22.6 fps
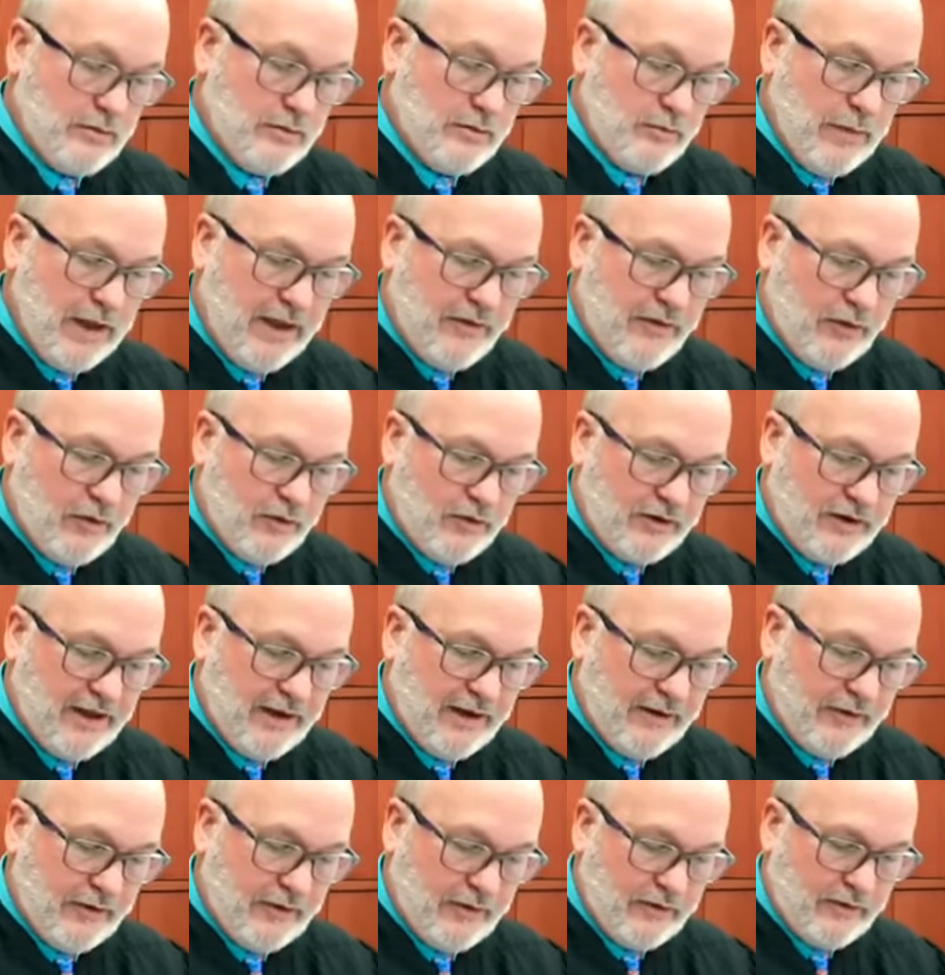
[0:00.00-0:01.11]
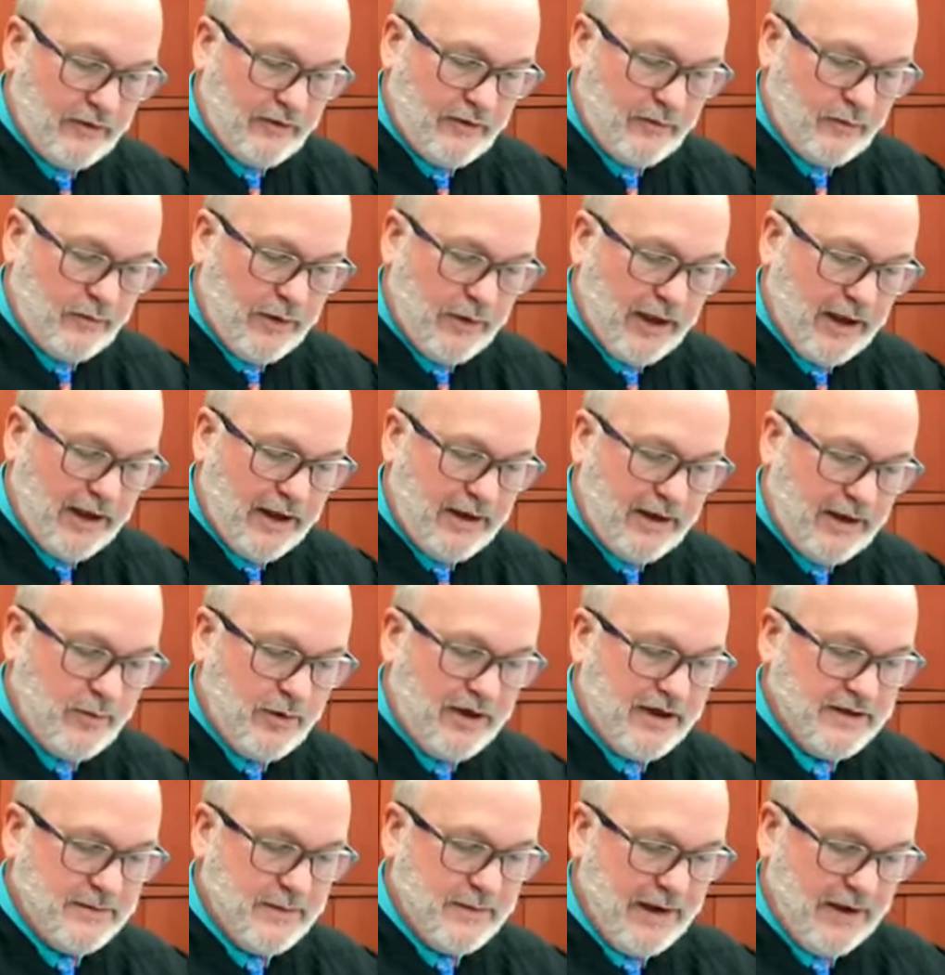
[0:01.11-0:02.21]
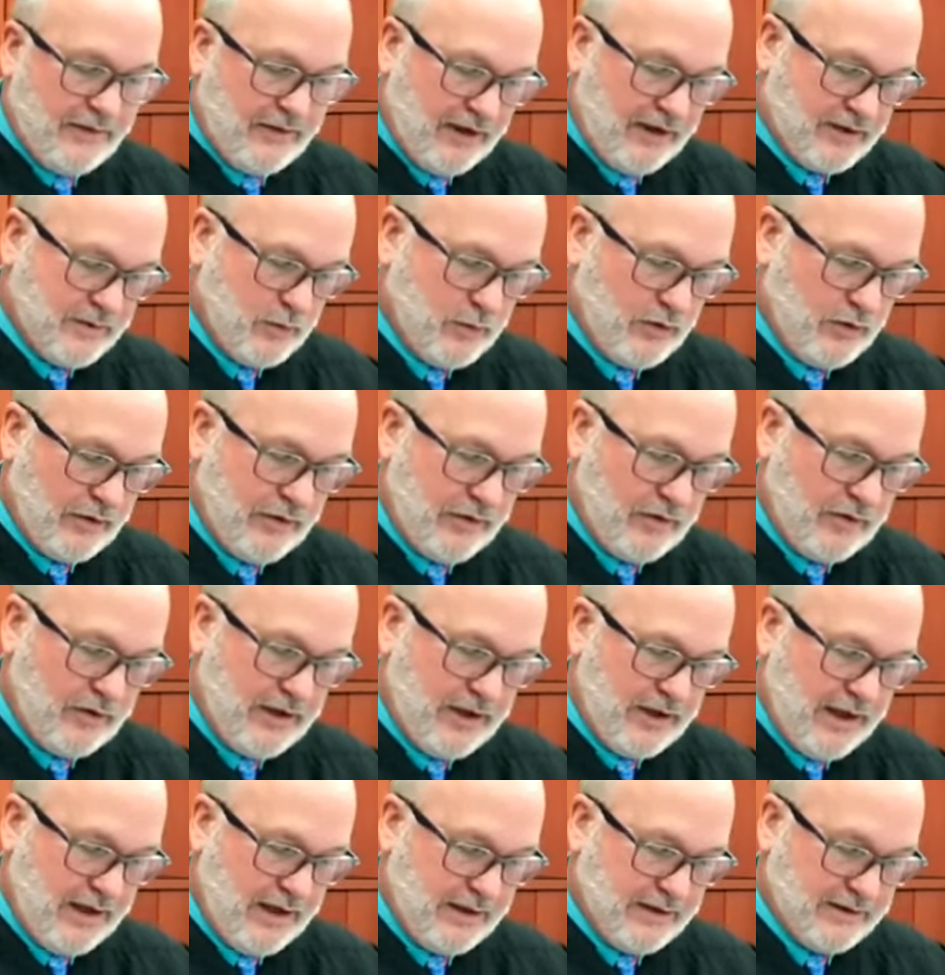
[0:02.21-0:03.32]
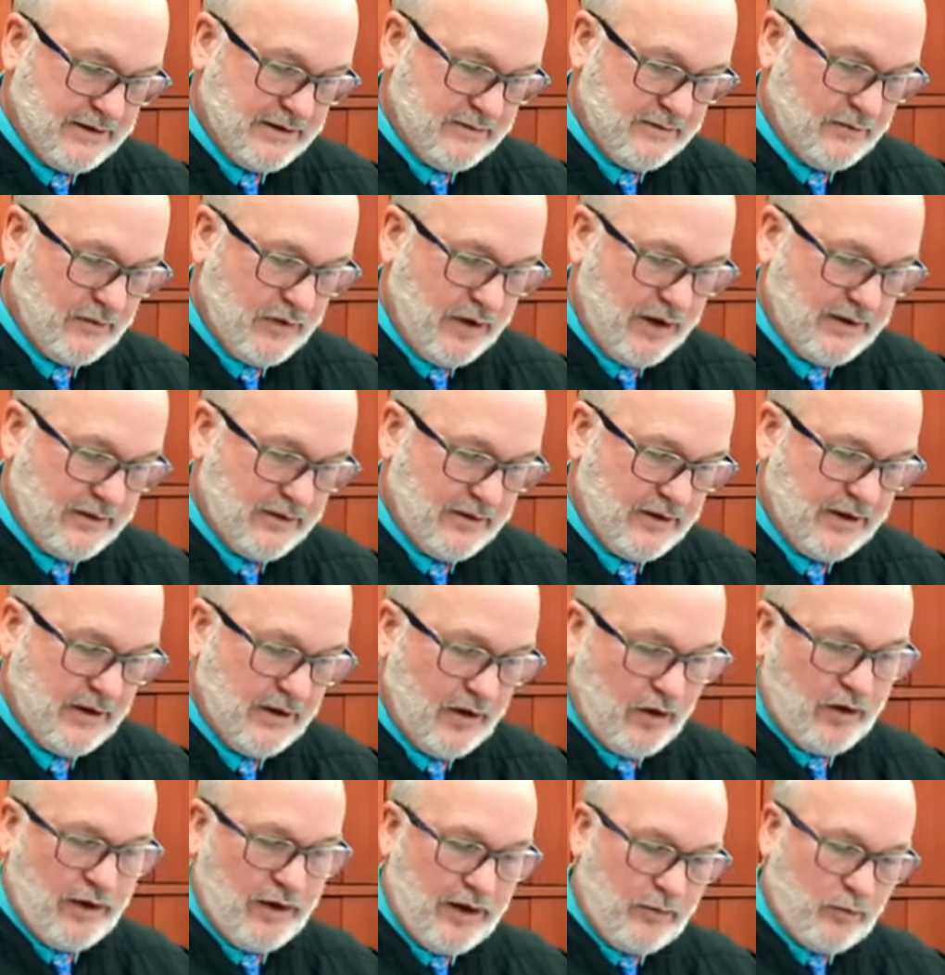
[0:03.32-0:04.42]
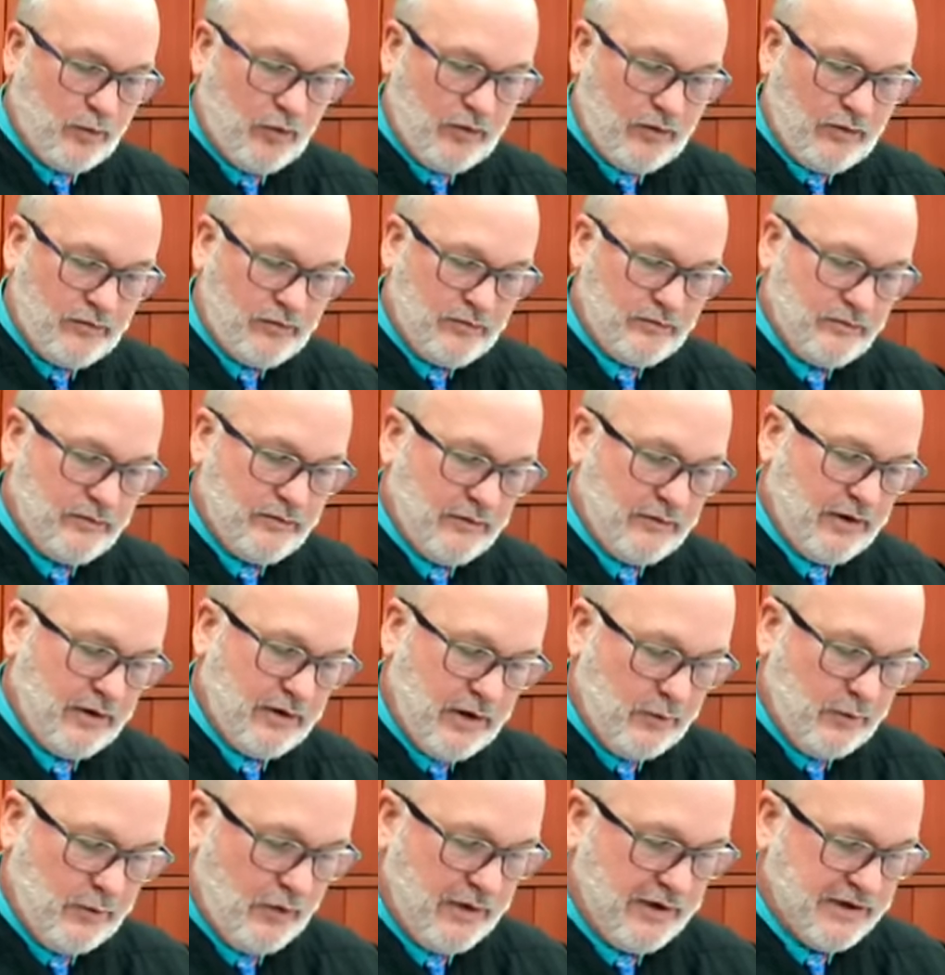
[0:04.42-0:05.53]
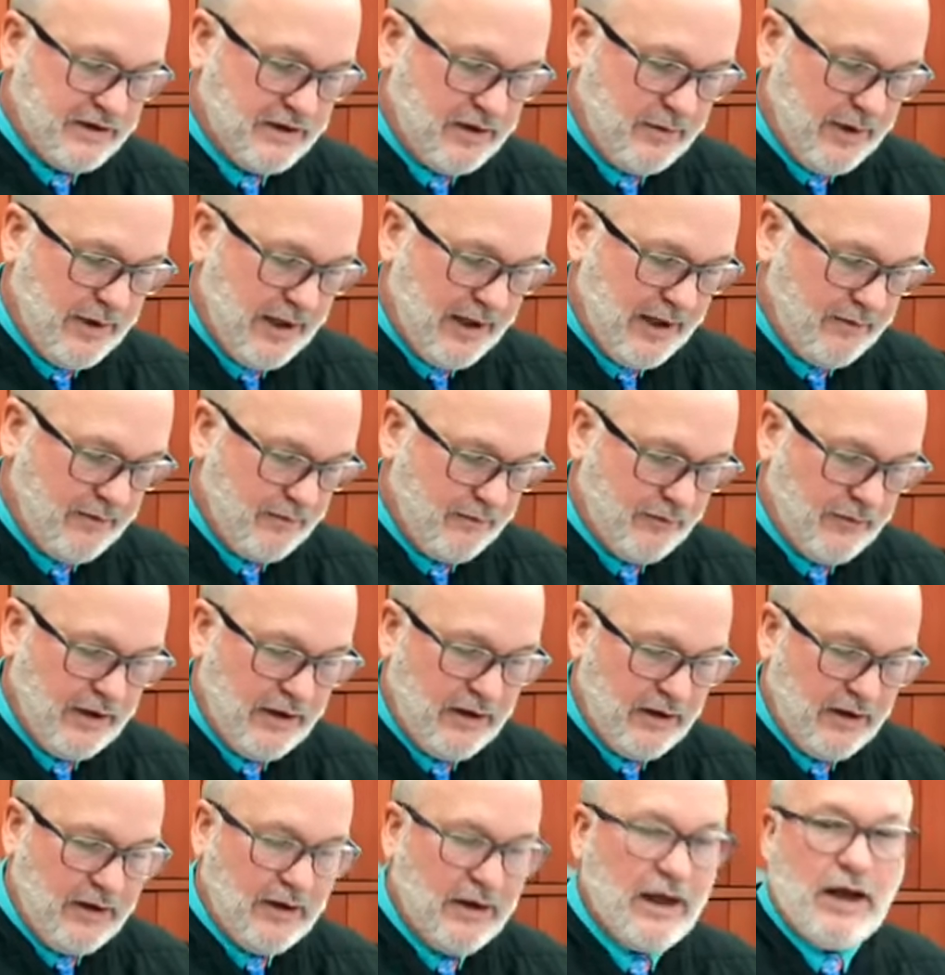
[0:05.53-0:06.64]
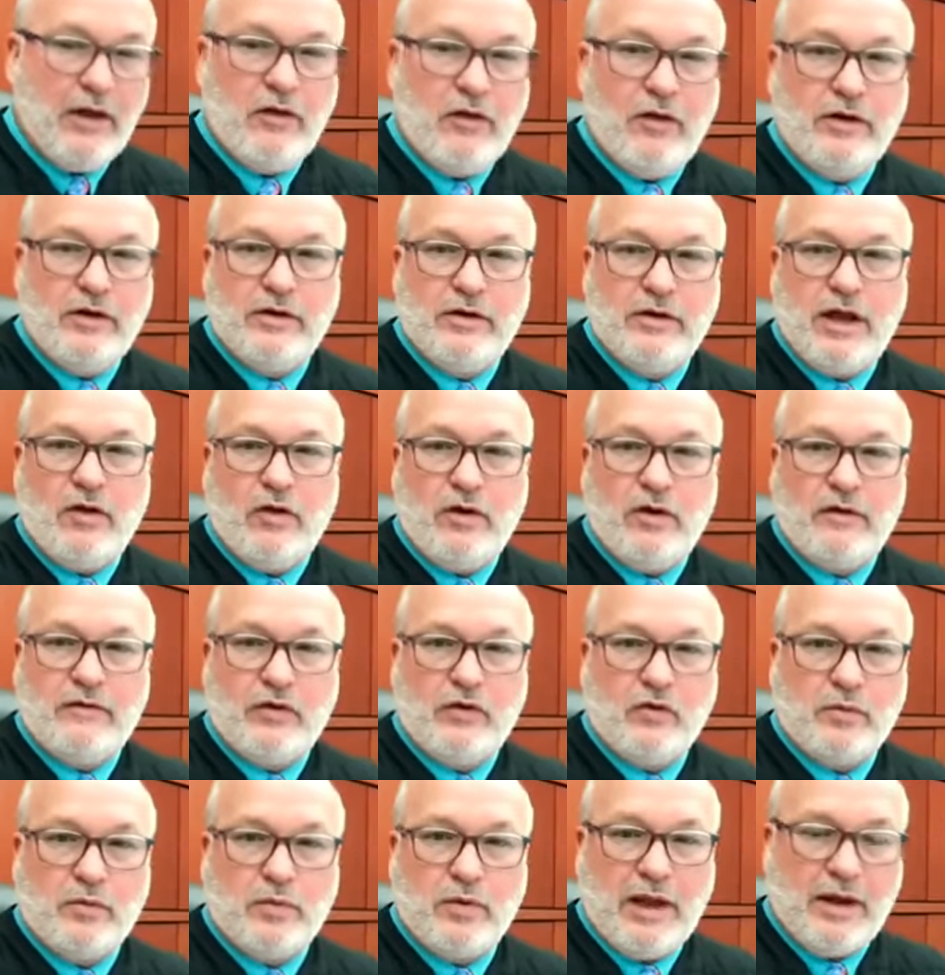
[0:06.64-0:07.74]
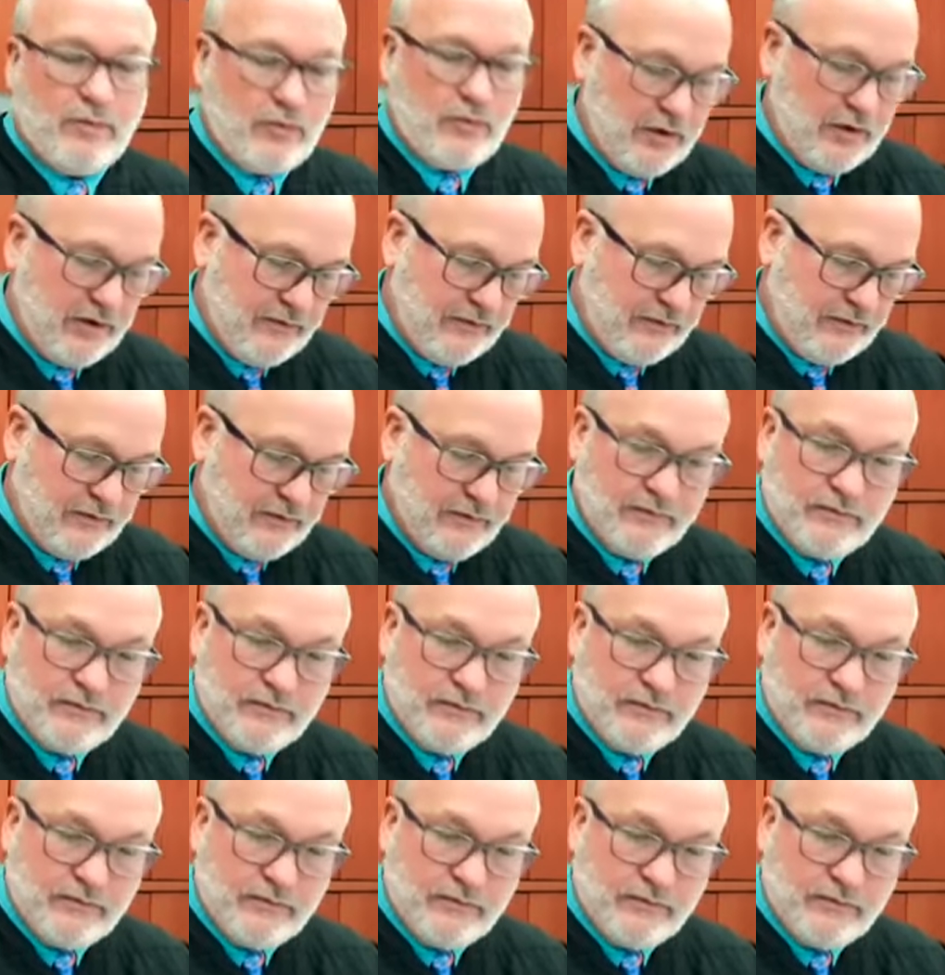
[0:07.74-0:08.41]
May 13th. By anybody's math, that's more than 30 days, right? You get all April and a couple weeks into May. How long for the reply brief?